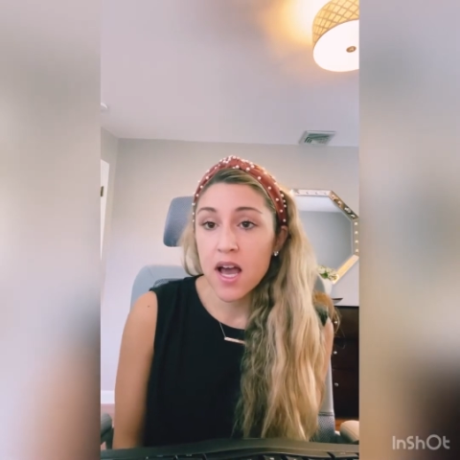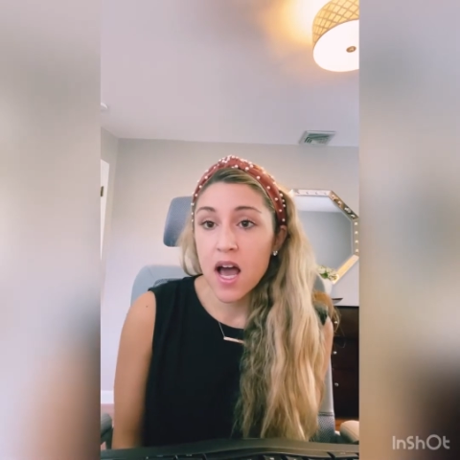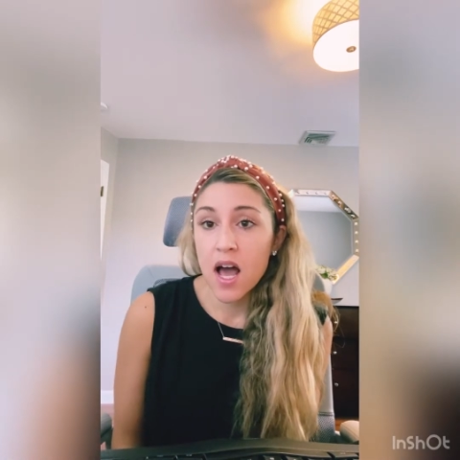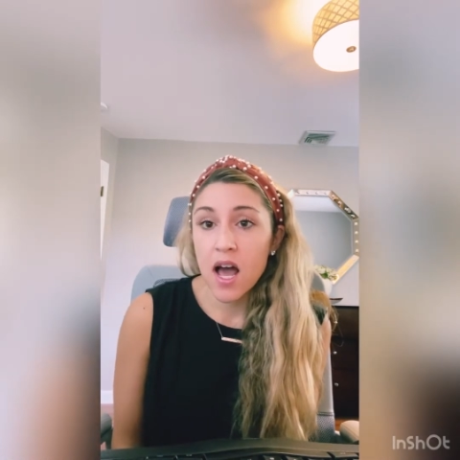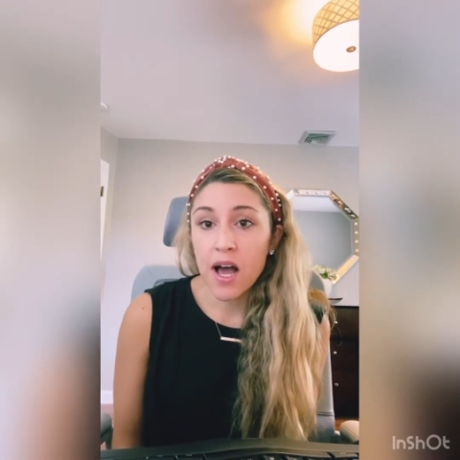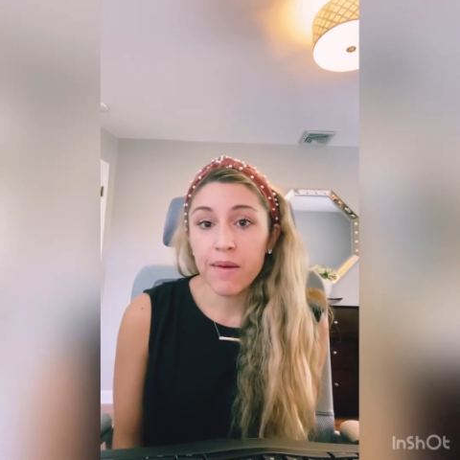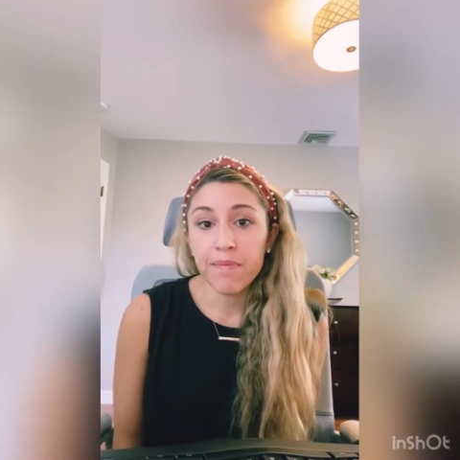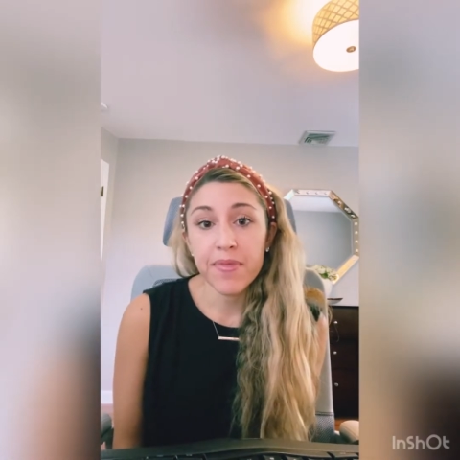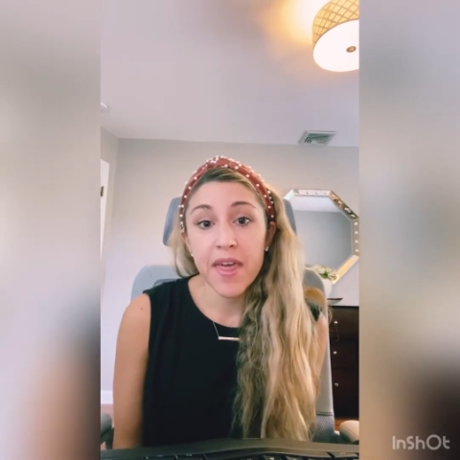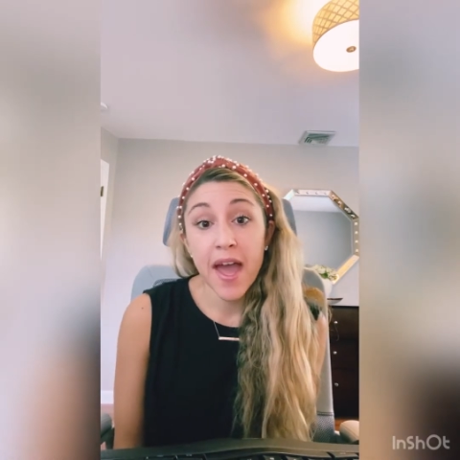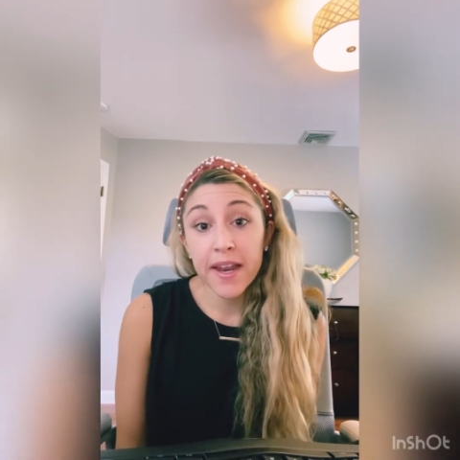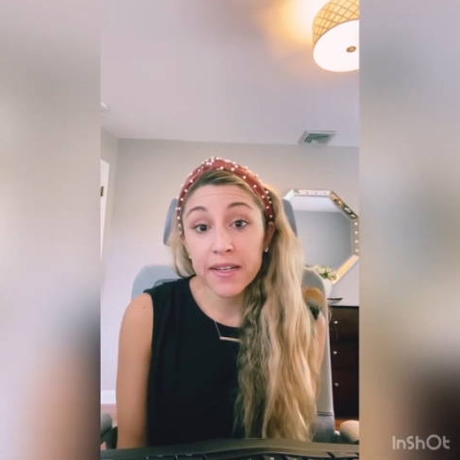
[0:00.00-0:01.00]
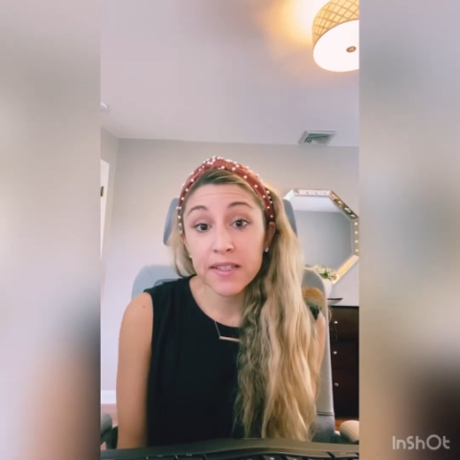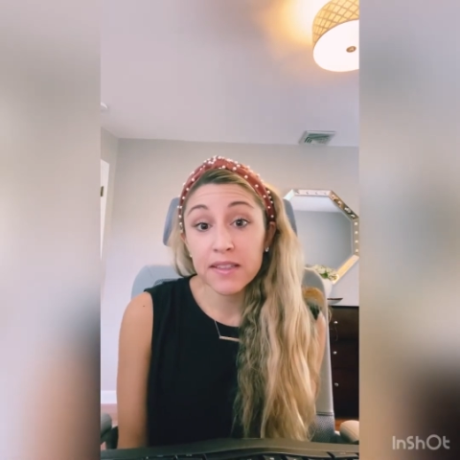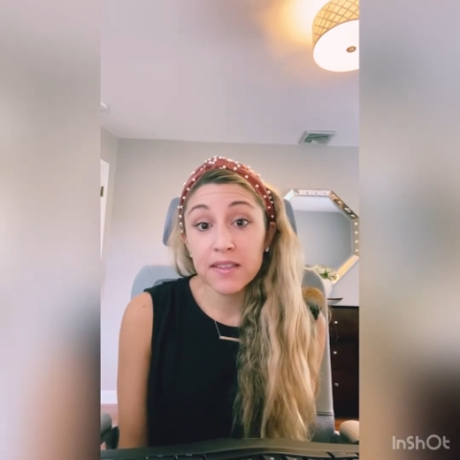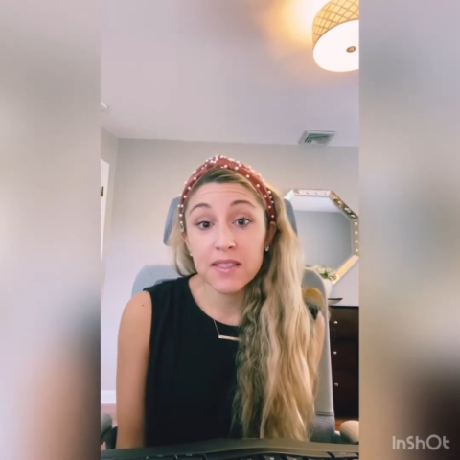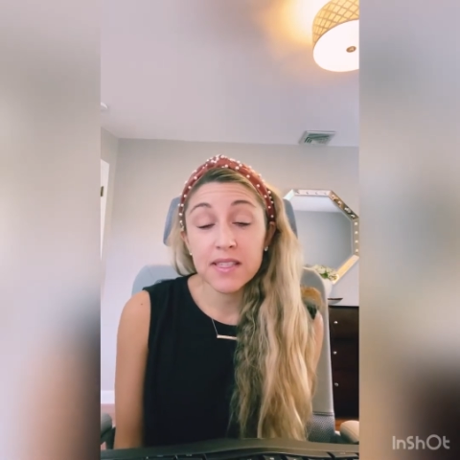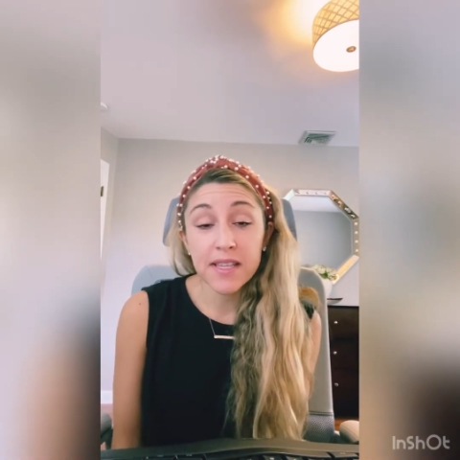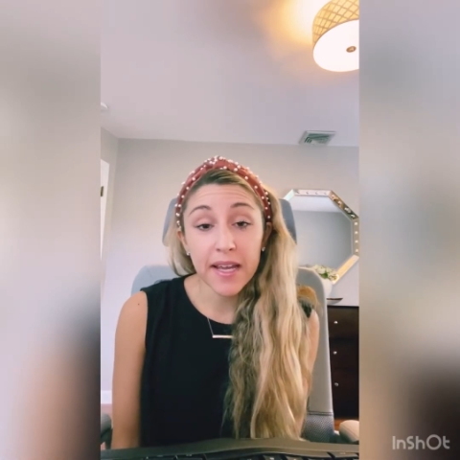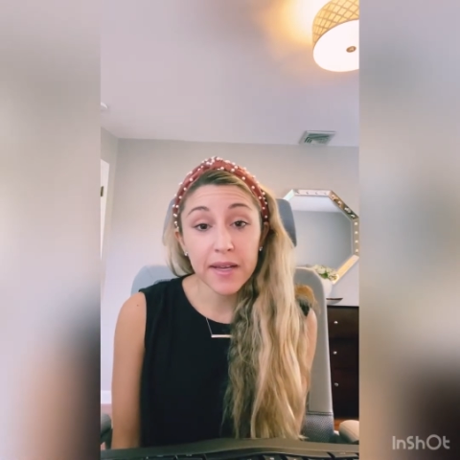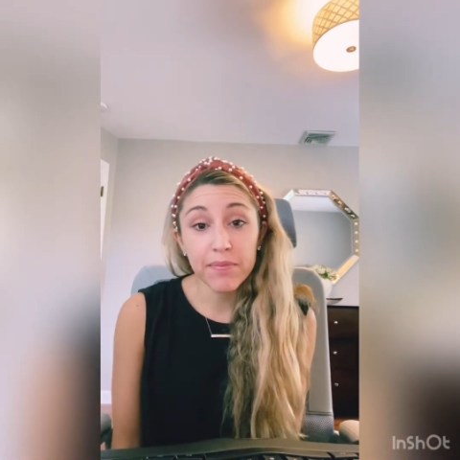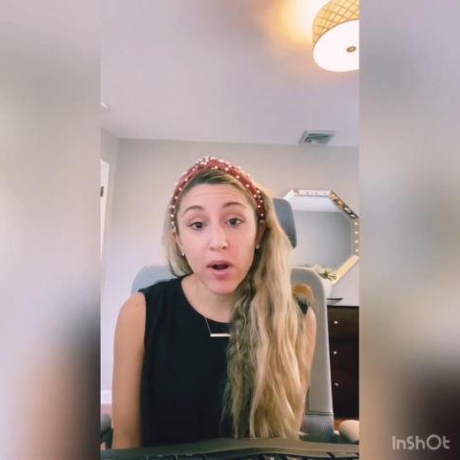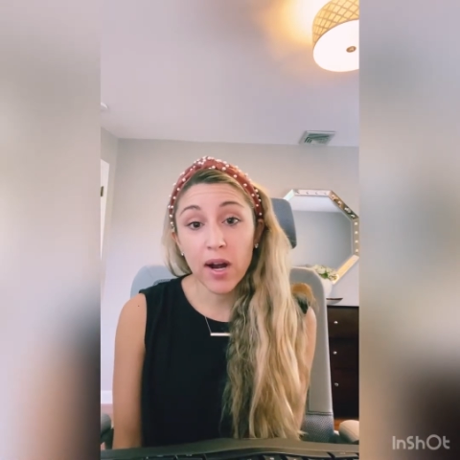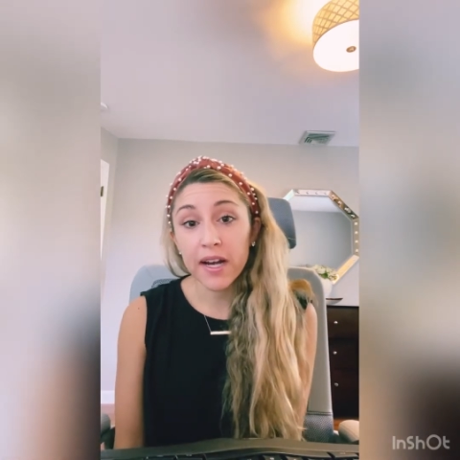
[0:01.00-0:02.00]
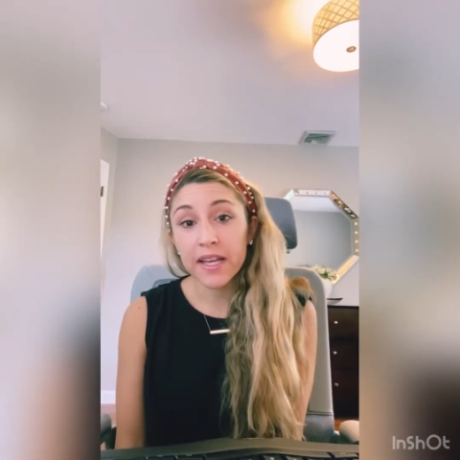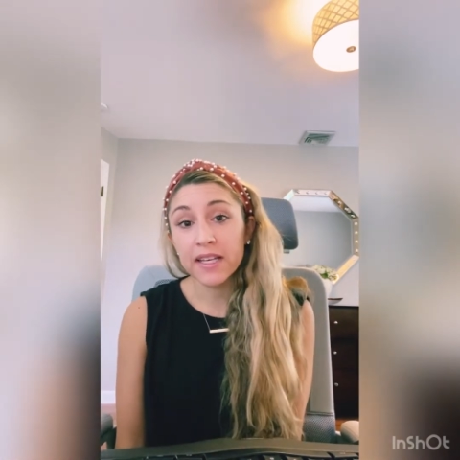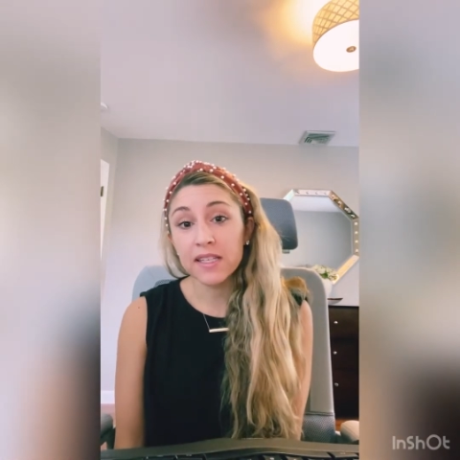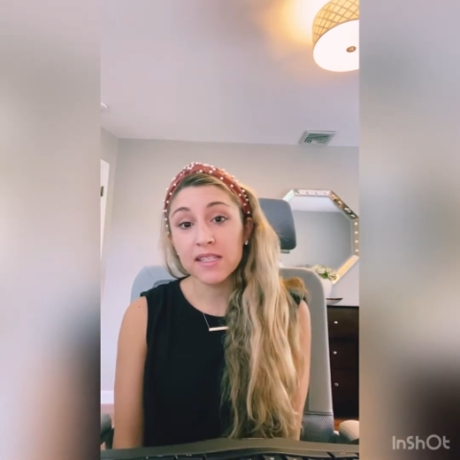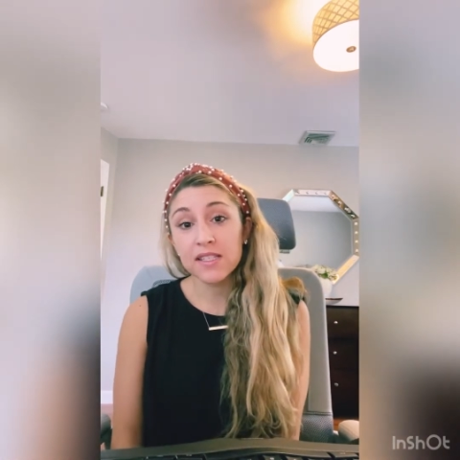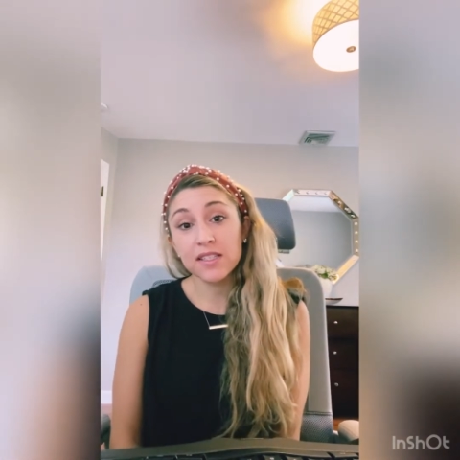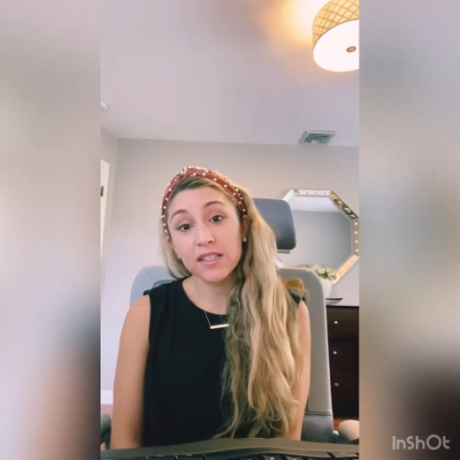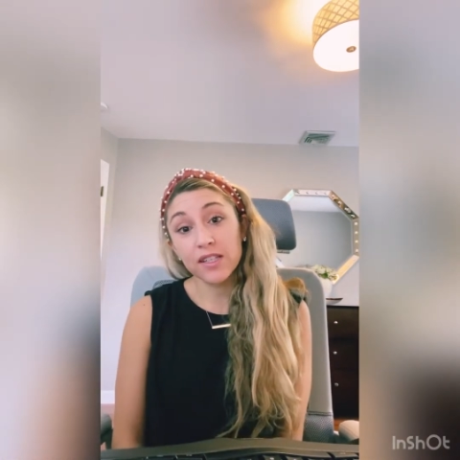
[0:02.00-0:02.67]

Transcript: Then the second part is,